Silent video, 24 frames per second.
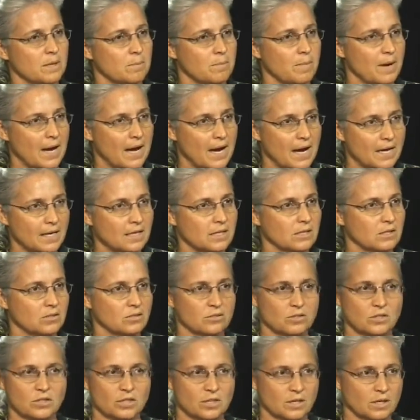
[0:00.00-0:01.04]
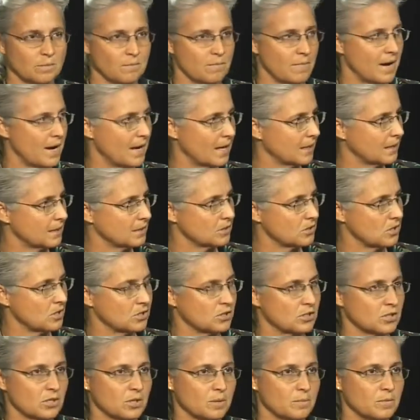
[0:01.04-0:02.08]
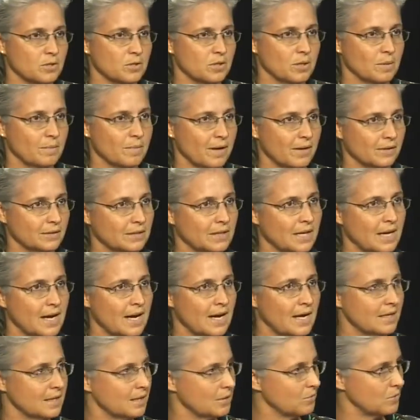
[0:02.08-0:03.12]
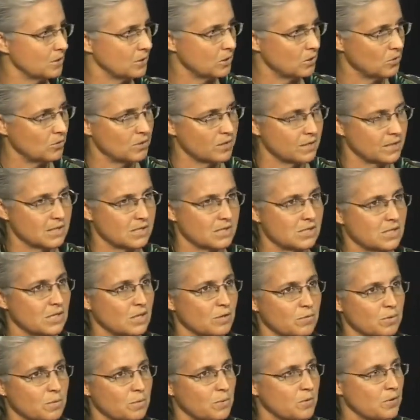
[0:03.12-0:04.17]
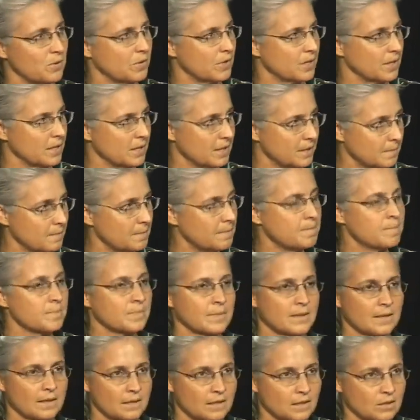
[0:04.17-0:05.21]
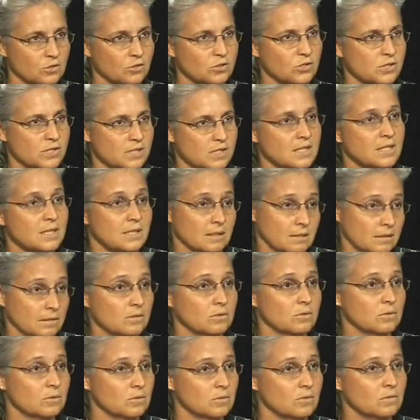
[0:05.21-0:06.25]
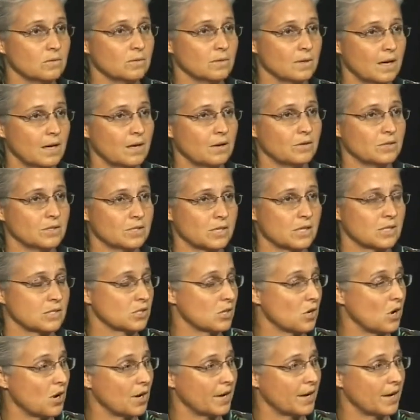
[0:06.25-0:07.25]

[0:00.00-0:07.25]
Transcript: back, you know, you're going to come back and talk to the community about that. And then when NOAA gets their report in, you know, see how it's gone